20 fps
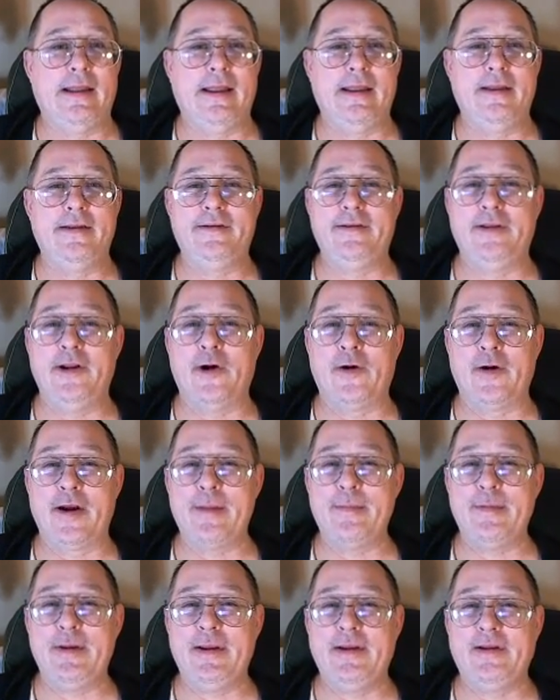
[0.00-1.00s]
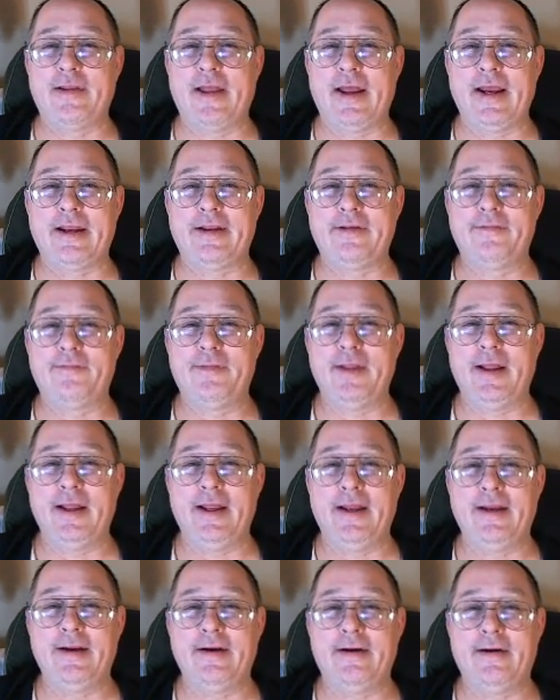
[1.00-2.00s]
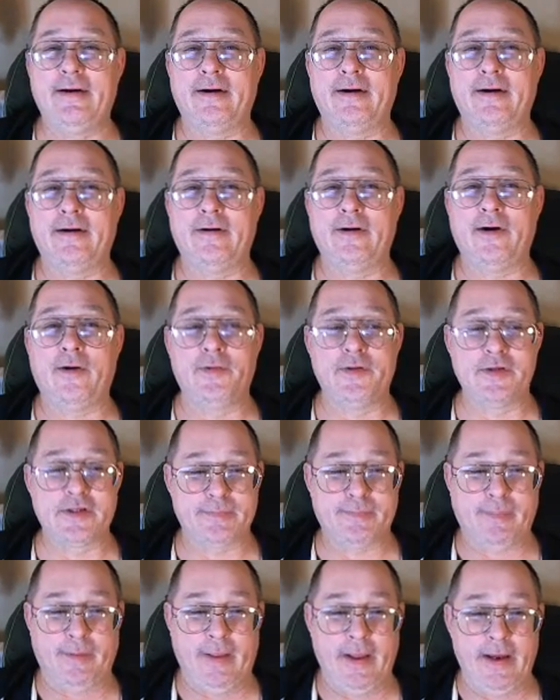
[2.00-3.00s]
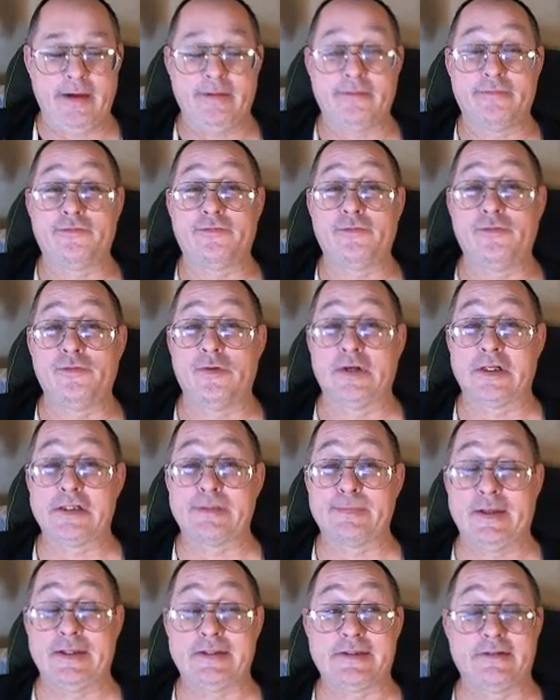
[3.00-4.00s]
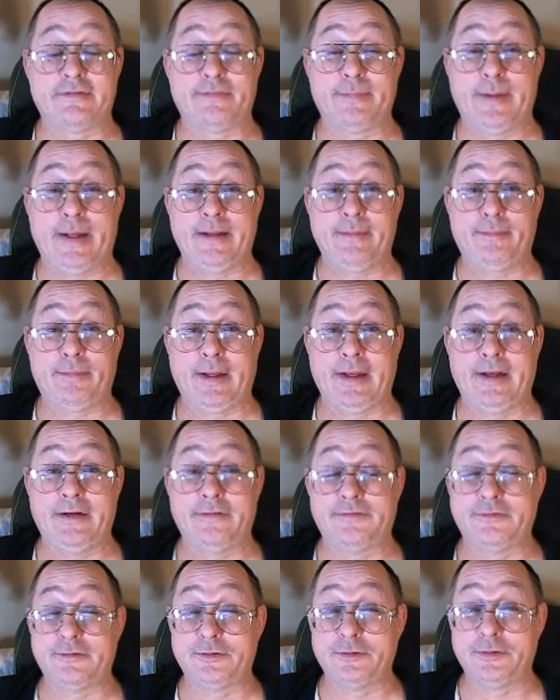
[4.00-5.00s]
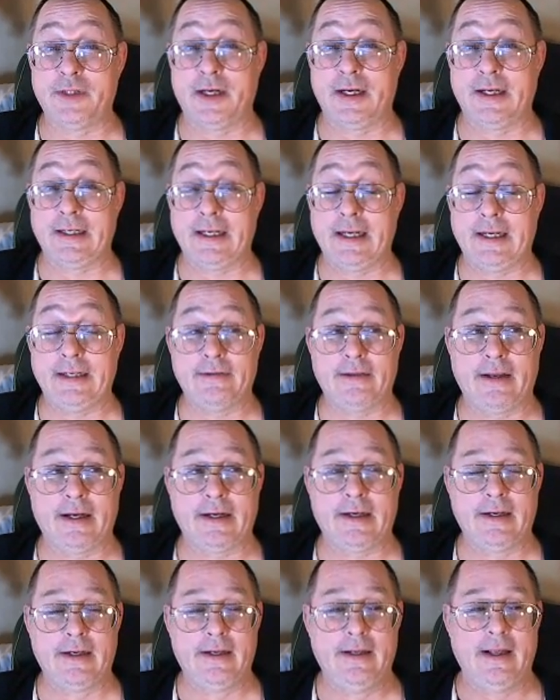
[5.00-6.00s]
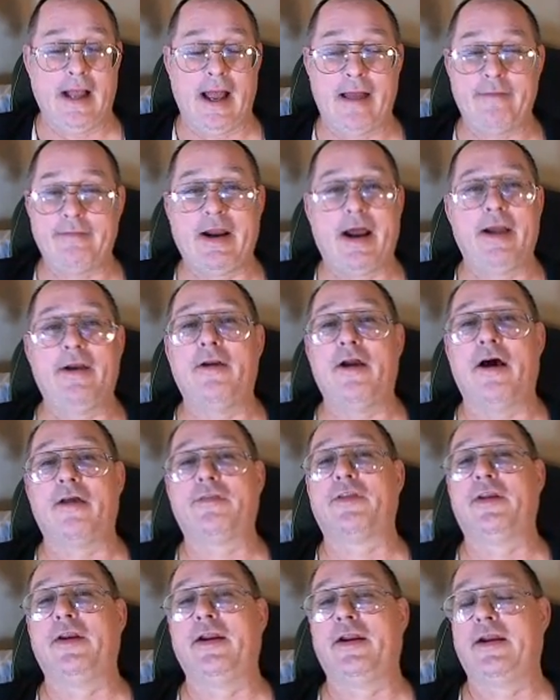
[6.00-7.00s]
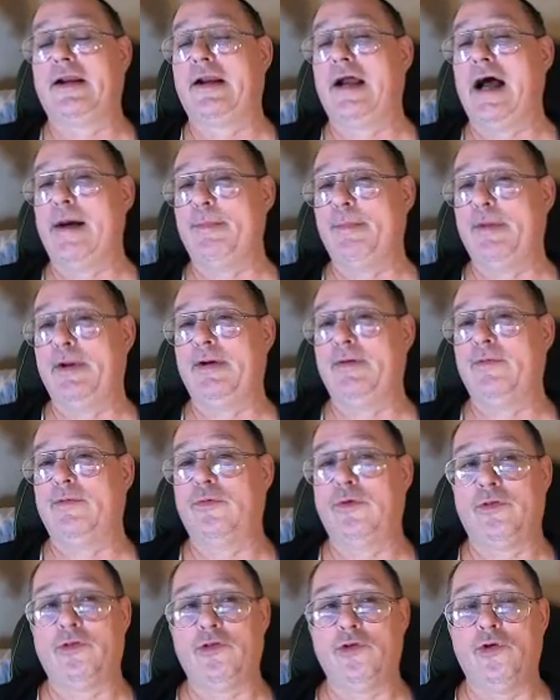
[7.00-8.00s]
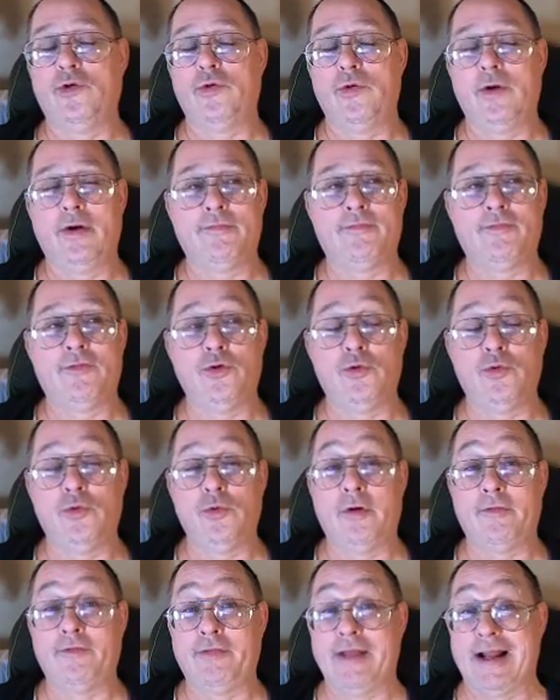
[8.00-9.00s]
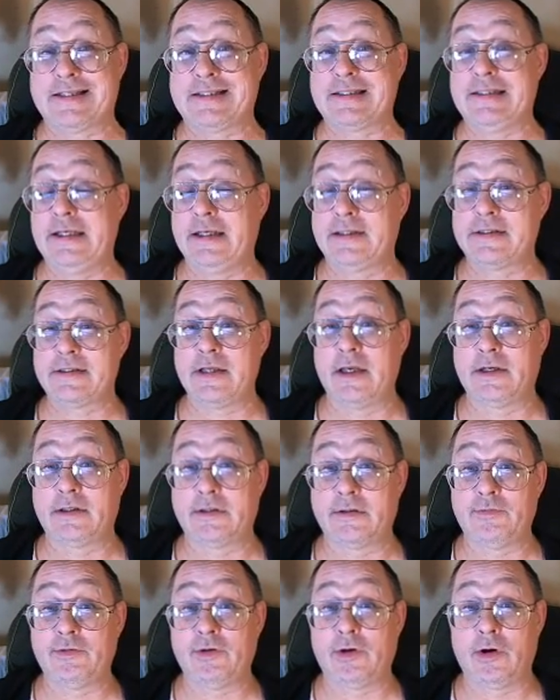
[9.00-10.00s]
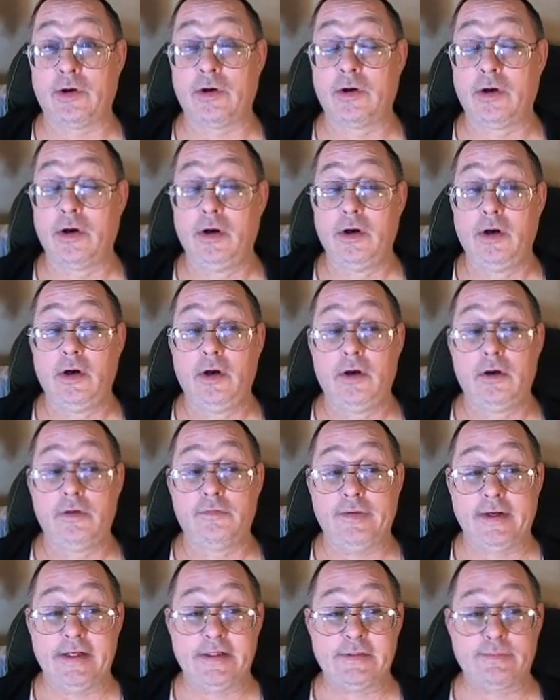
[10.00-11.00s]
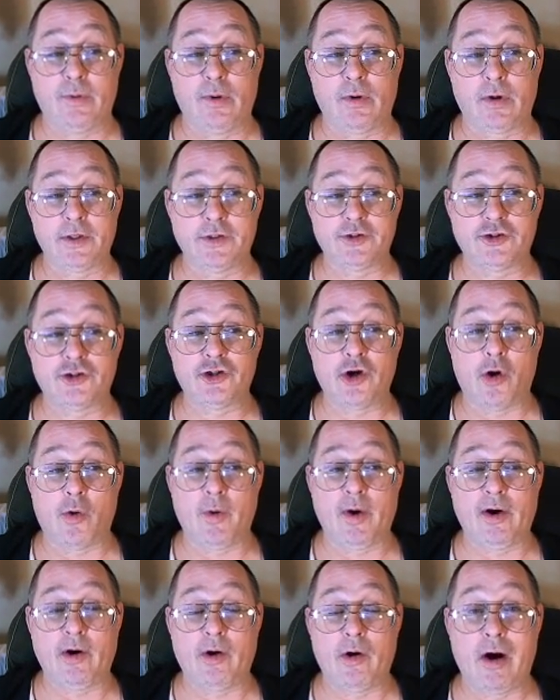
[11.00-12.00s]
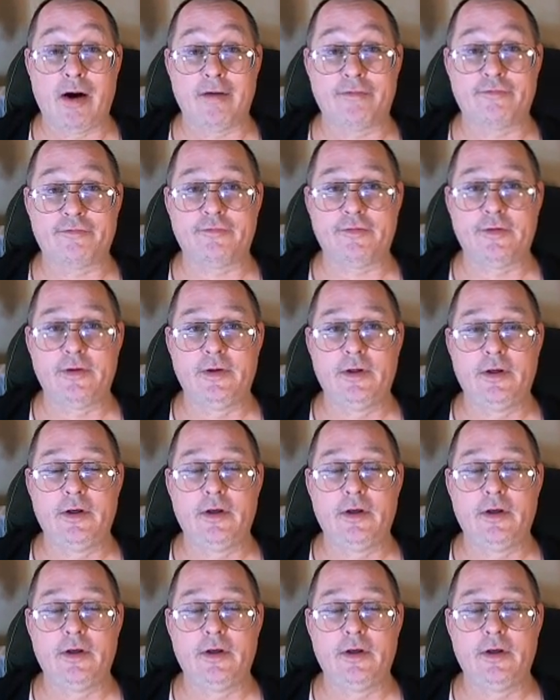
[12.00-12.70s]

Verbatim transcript: you know what I mean? Like they, uh, oh, this plate of food, expensive plate of food that I ate. Like I've got nothing in common with you. If you, if that's the extent of your Facebook is showing off